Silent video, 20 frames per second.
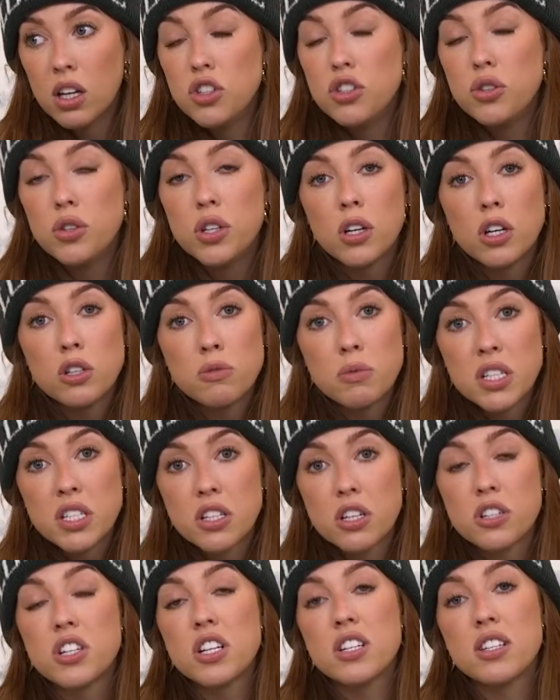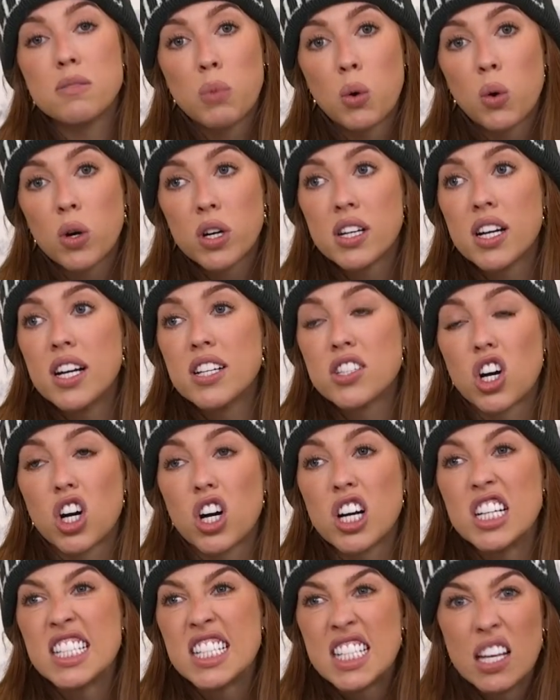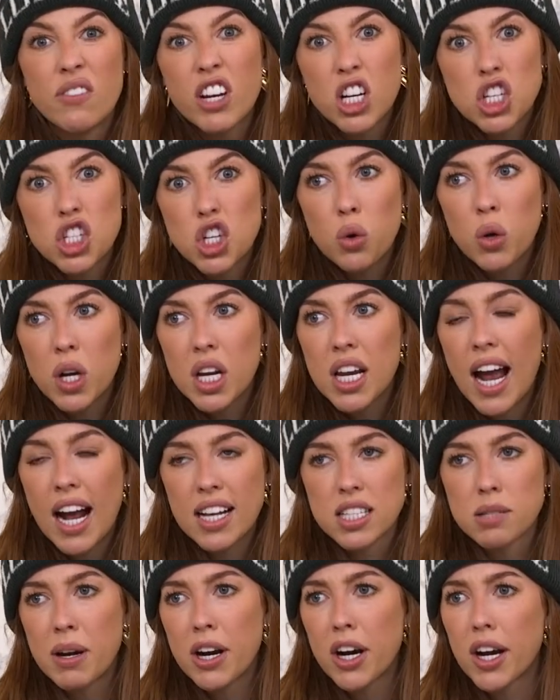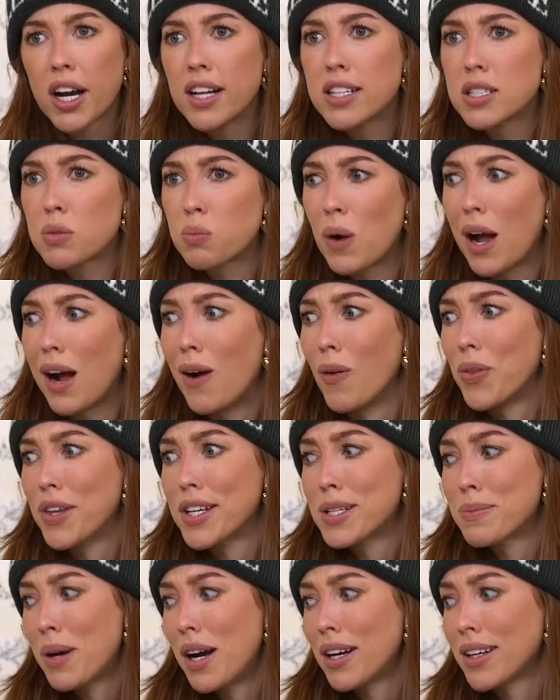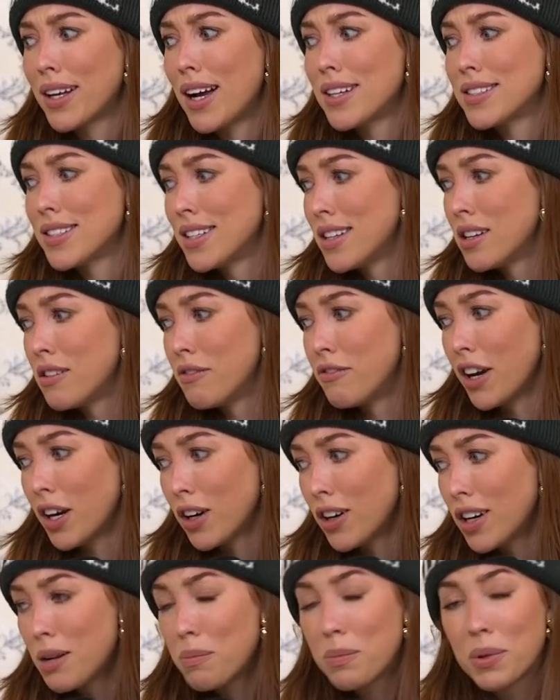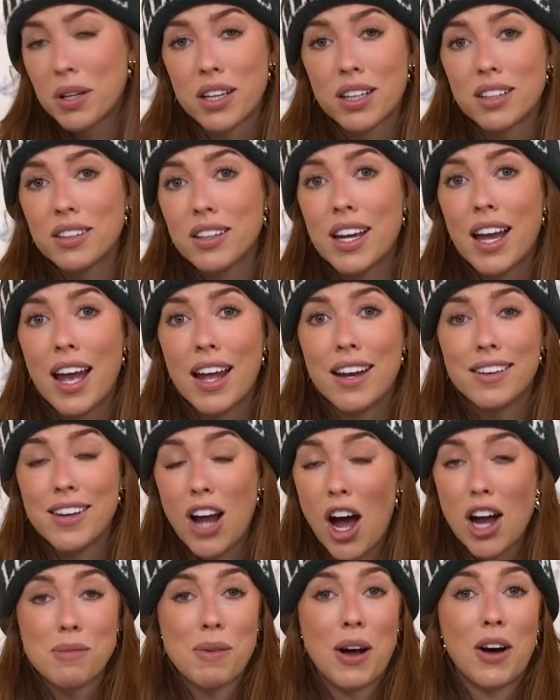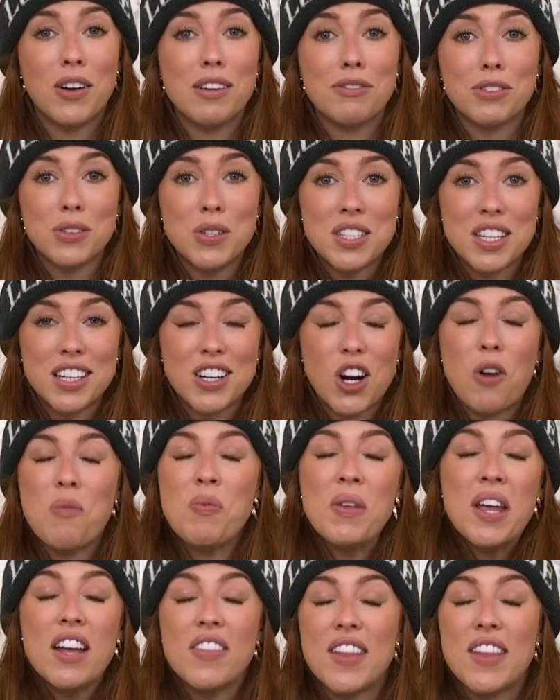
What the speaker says: Do your own research. It's important. It's our civic duty as Americans. Wow, this podcast ended very politically and not about influencing at all.